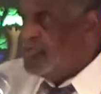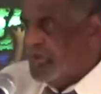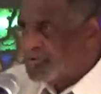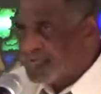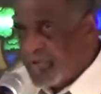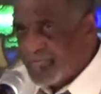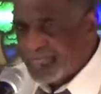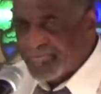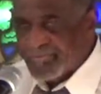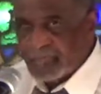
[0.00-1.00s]
their
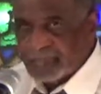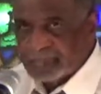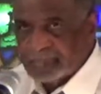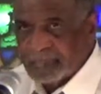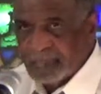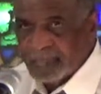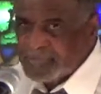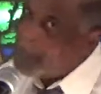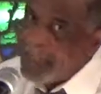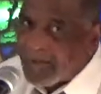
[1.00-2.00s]
strength.
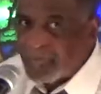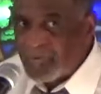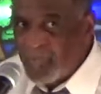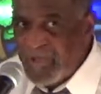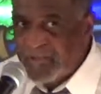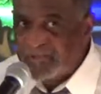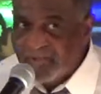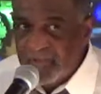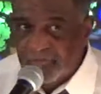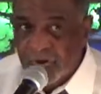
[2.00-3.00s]
Shall mount up with wings as
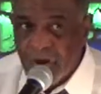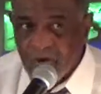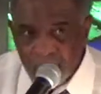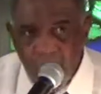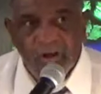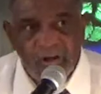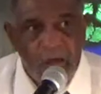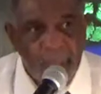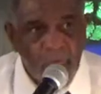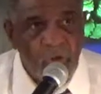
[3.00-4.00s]
eagles, running
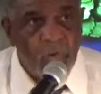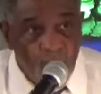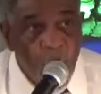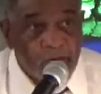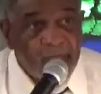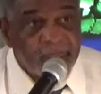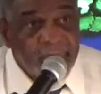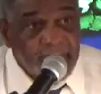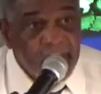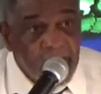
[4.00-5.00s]
not be weary, walking,
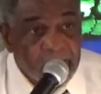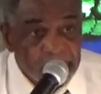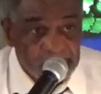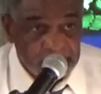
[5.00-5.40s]
faint not.